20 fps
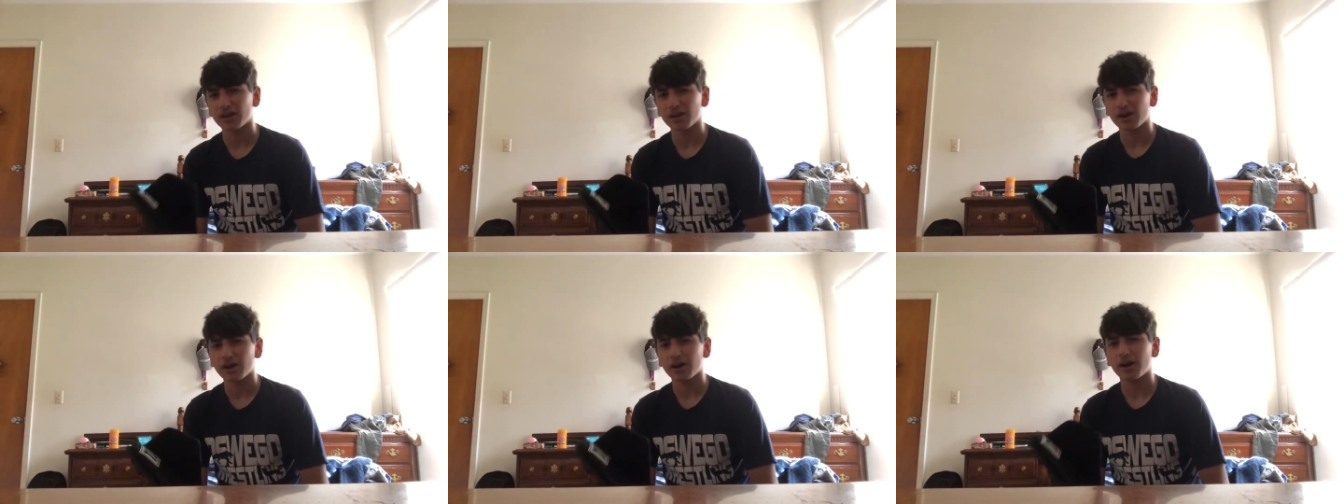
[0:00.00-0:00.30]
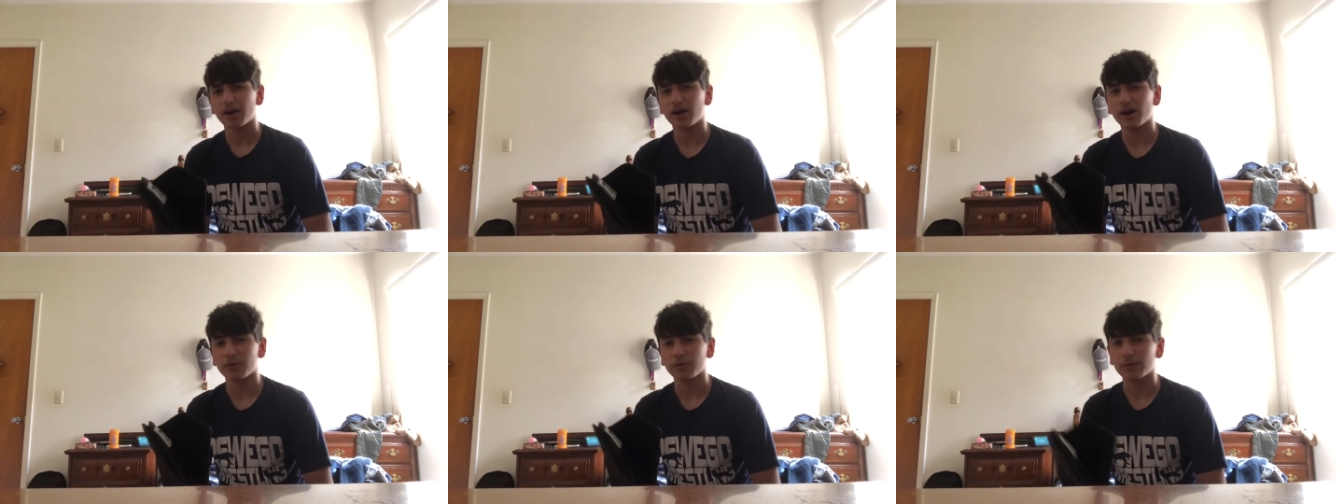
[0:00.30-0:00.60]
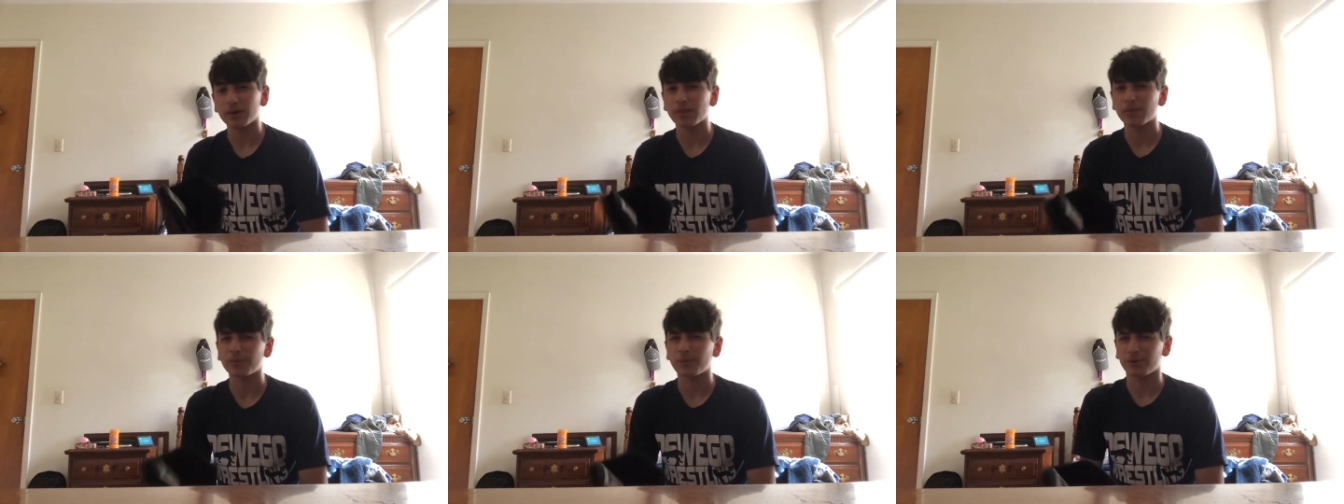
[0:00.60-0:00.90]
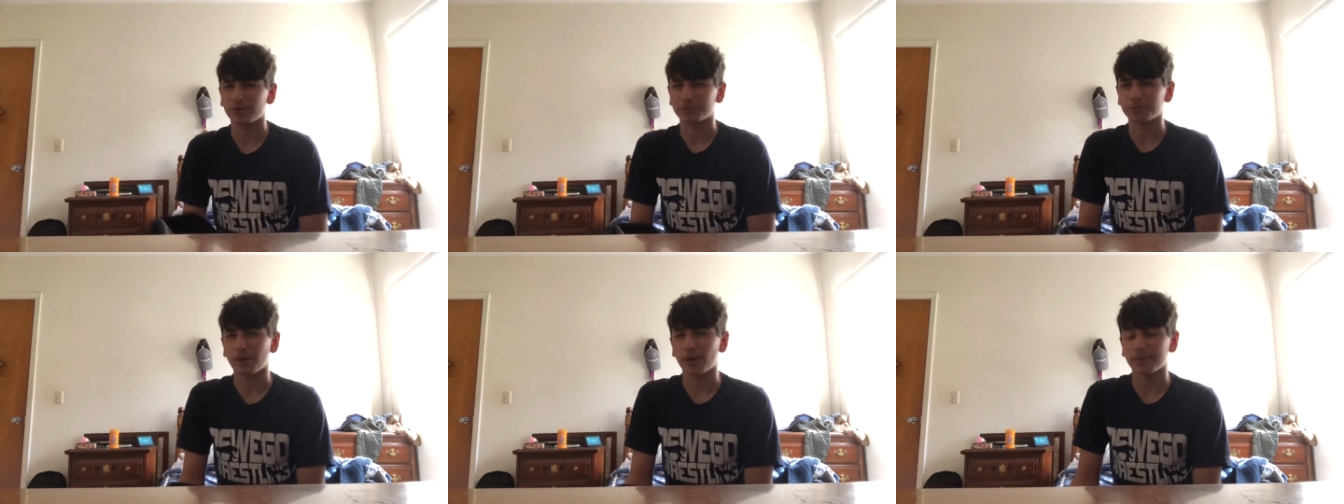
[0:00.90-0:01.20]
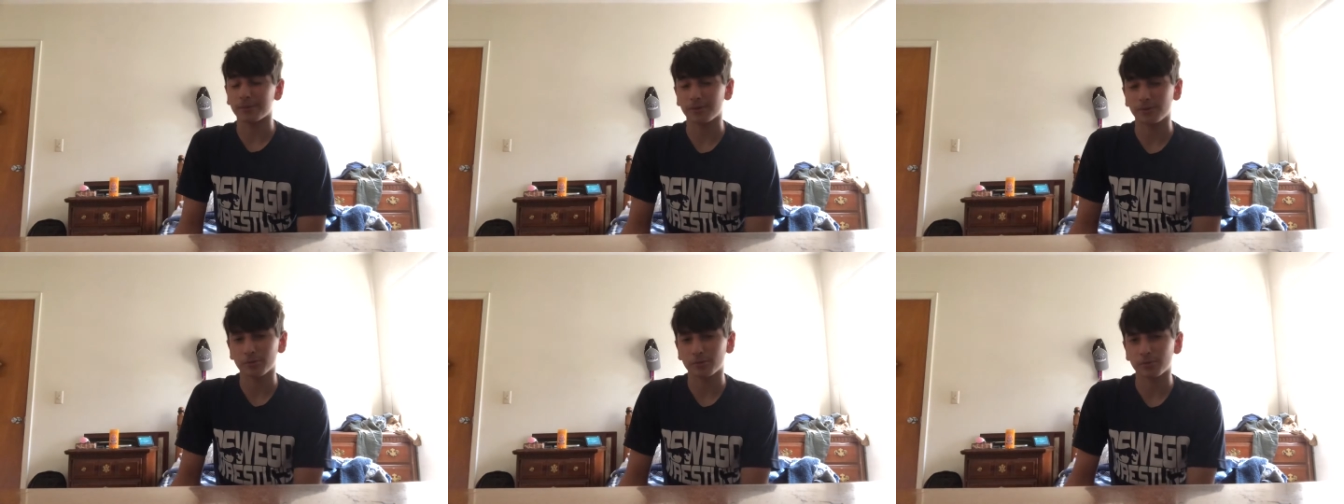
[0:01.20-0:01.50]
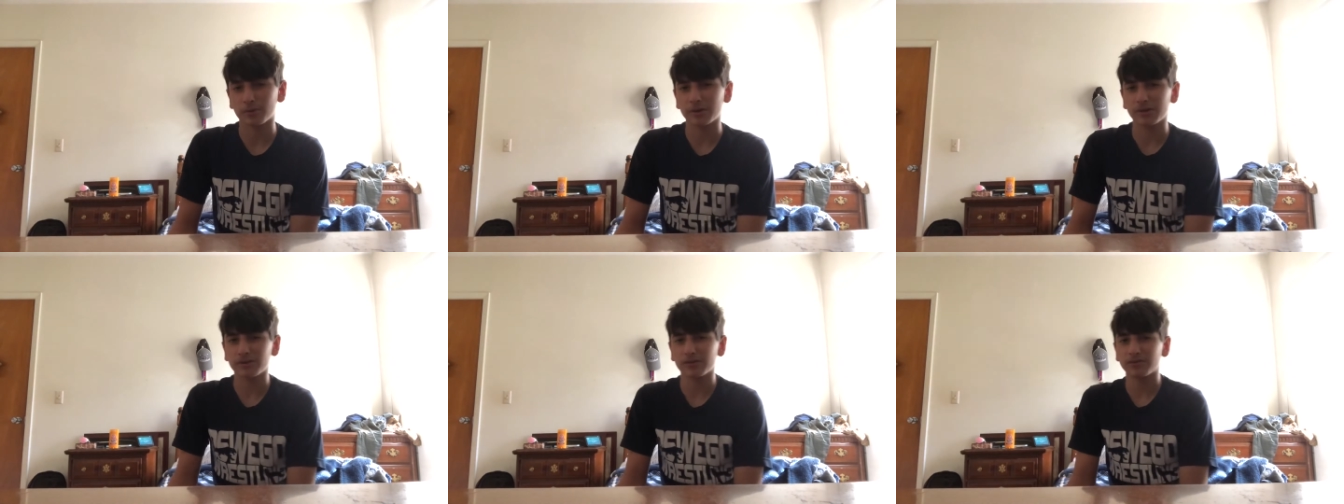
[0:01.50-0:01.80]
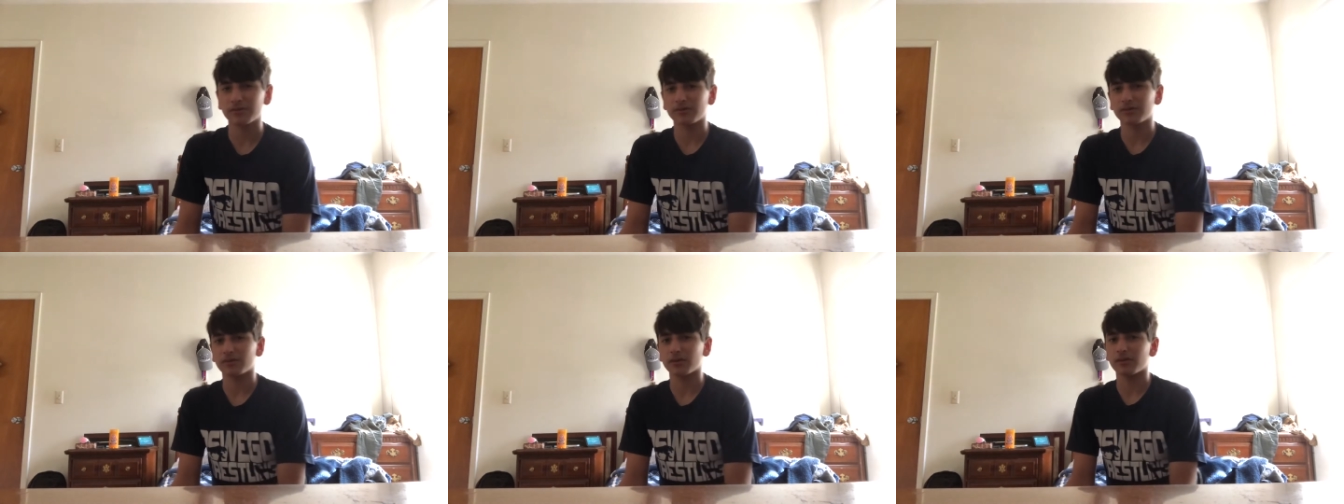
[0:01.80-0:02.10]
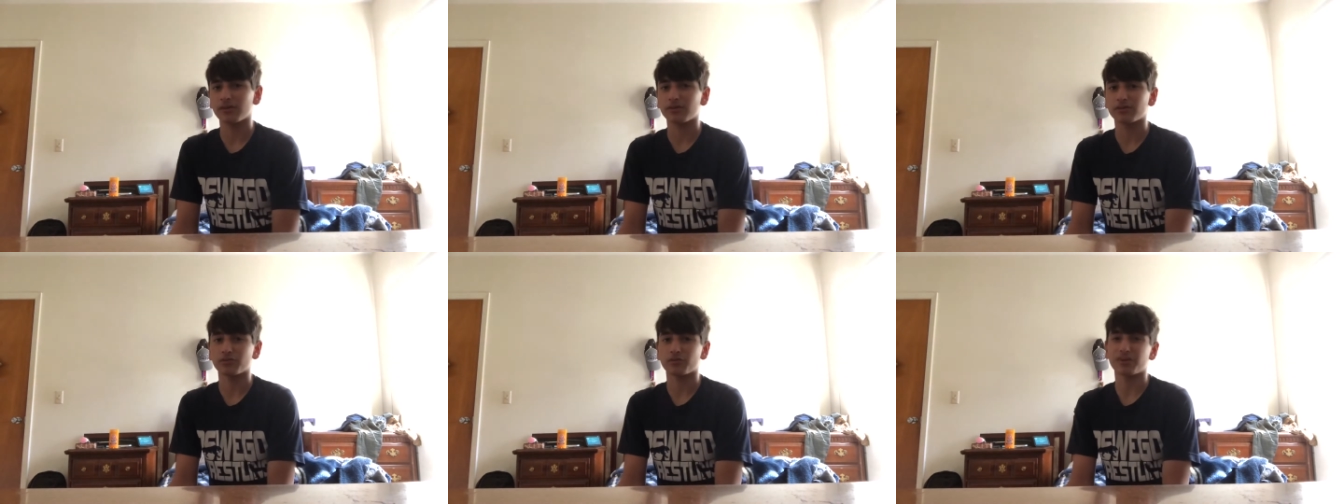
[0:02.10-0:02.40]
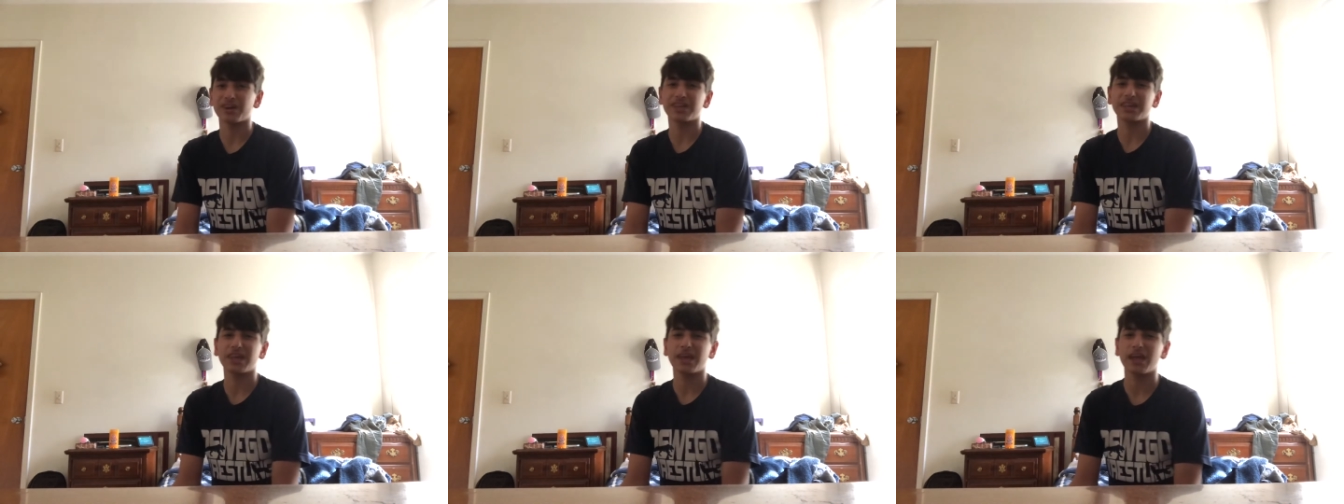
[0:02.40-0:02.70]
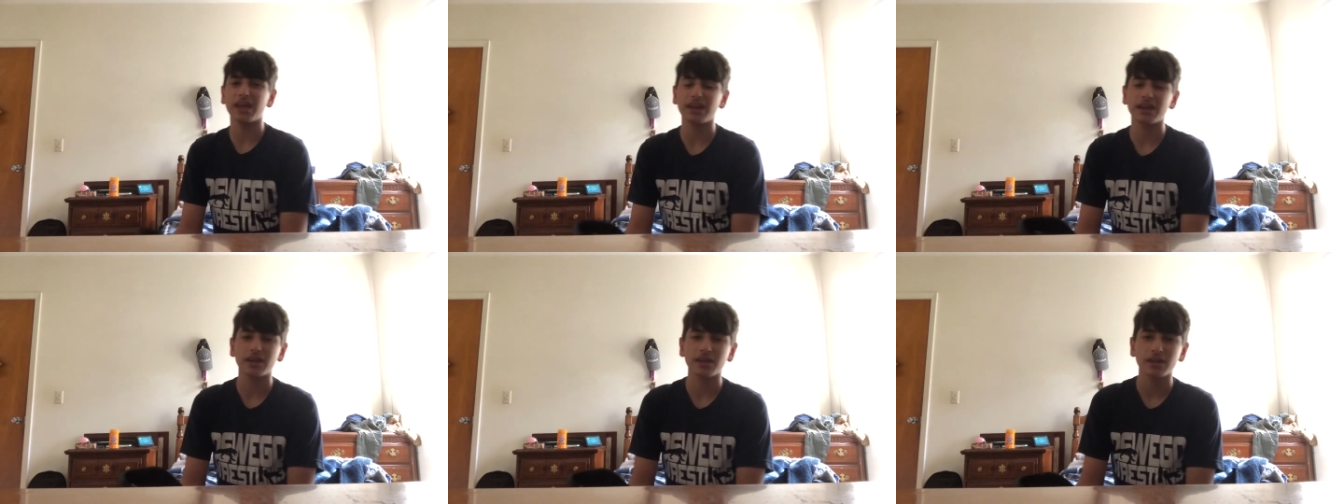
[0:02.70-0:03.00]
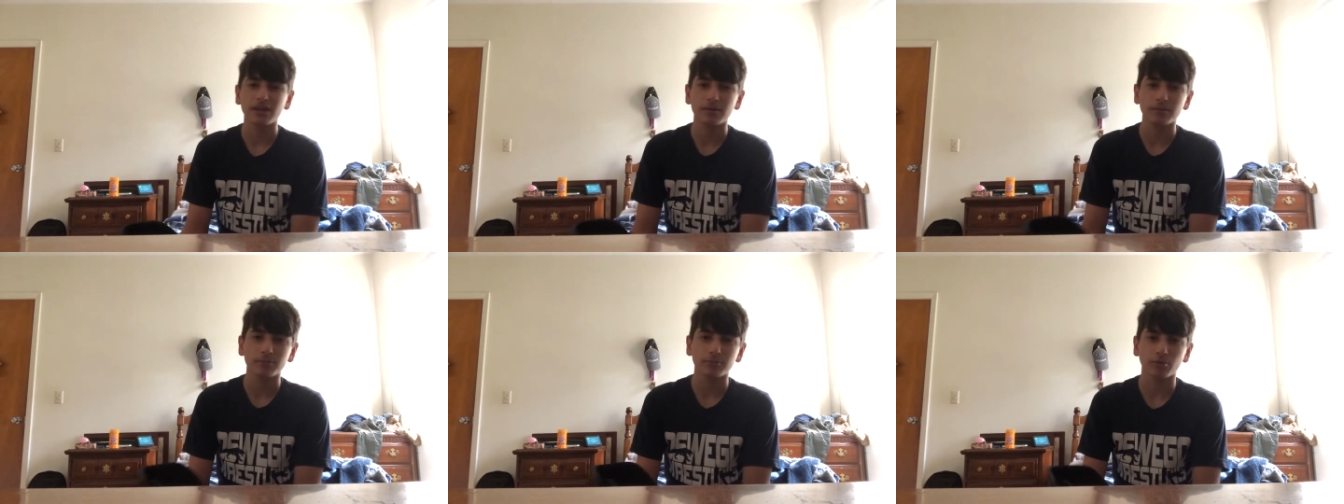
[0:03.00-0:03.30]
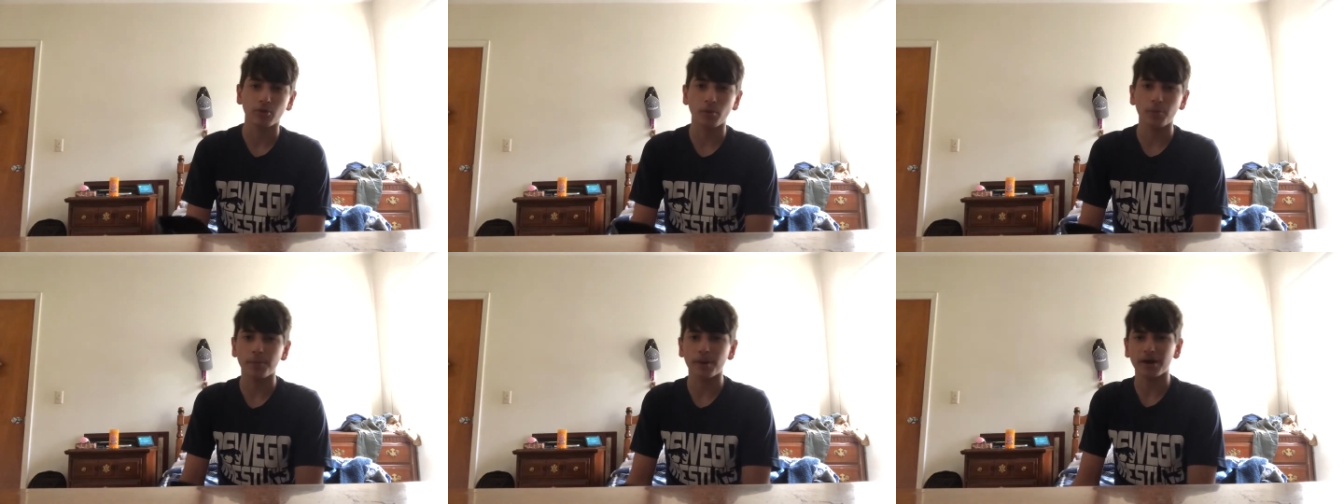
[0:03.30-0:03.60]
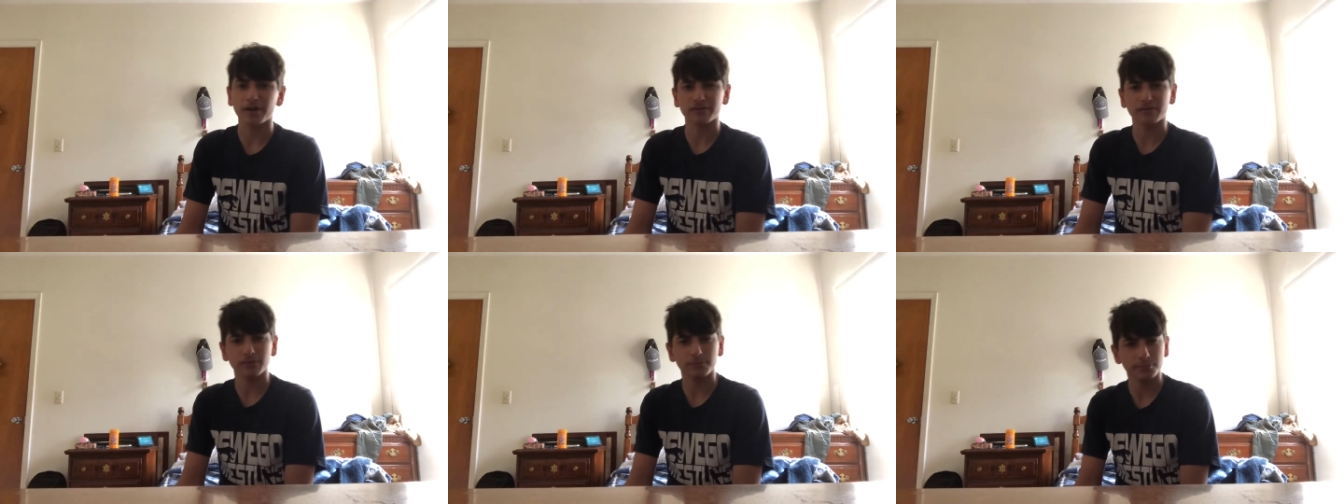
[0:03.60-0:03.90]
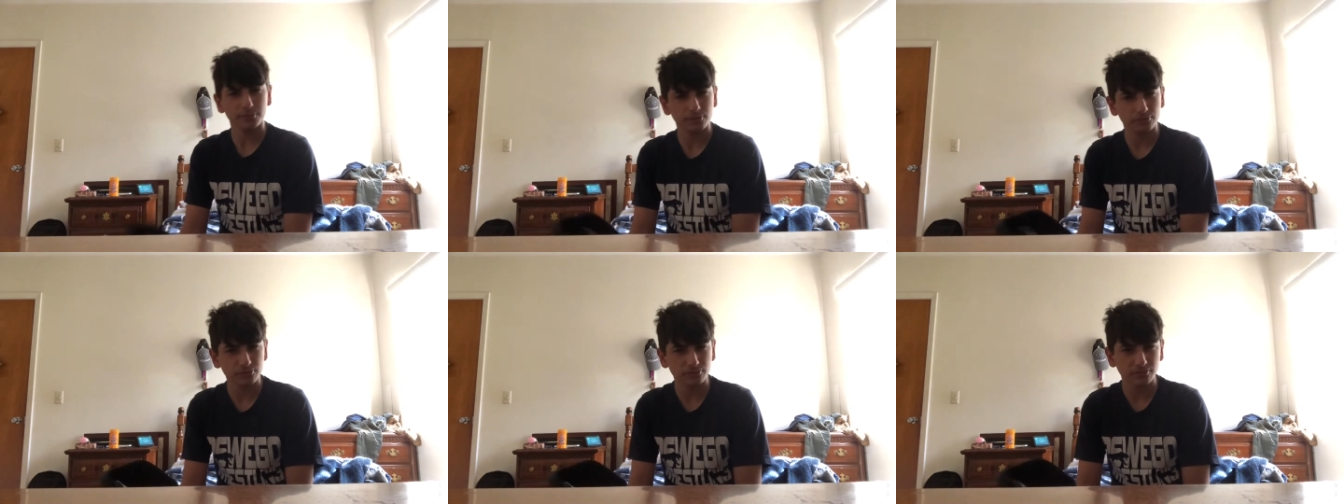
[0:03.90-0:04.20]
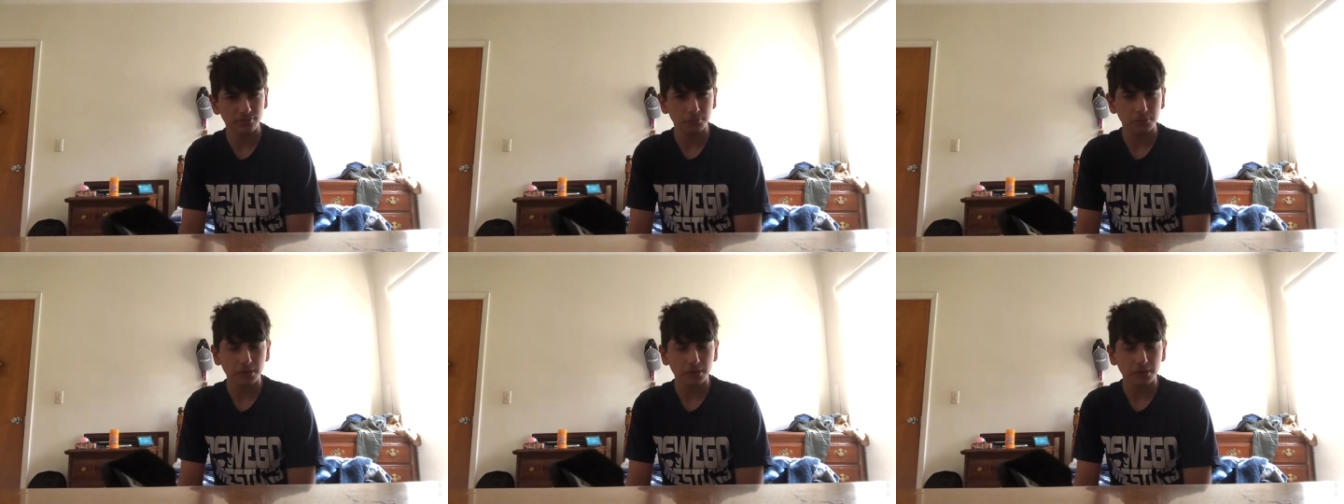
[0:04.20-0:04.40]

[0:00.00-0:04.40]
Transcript: One of the most popular ones is the Renegade Pro Boxing Boots.